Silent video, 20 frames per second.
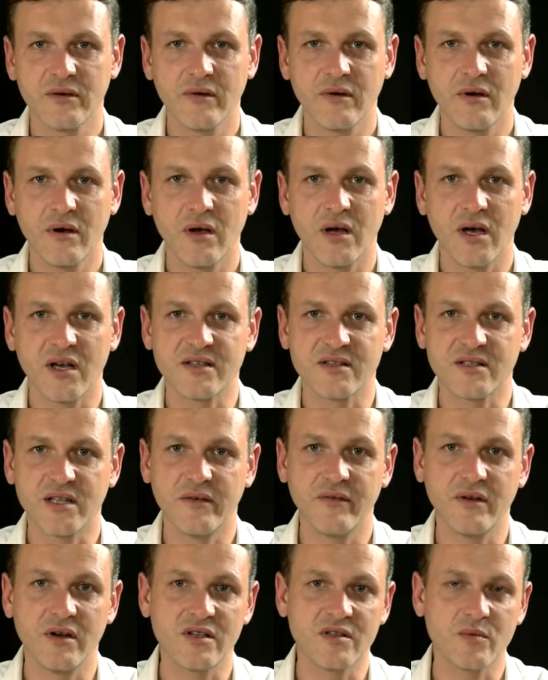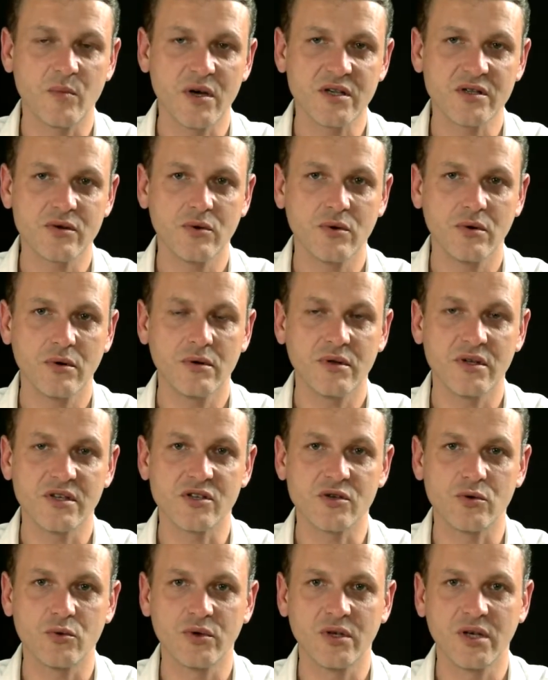the grease to settle for 24
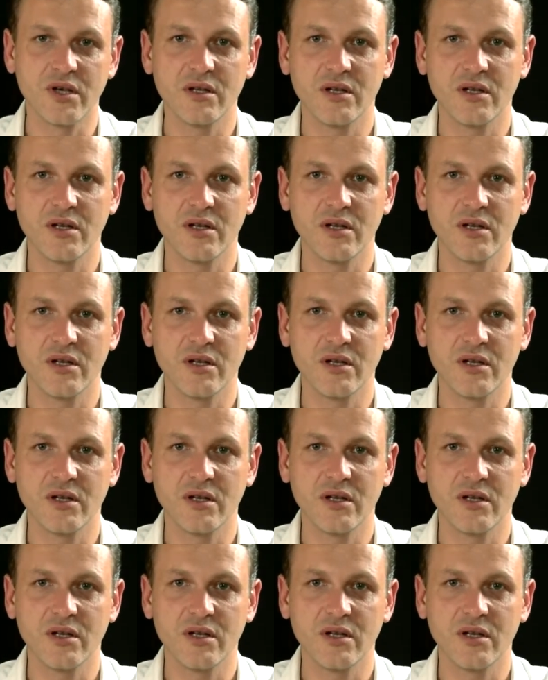hours.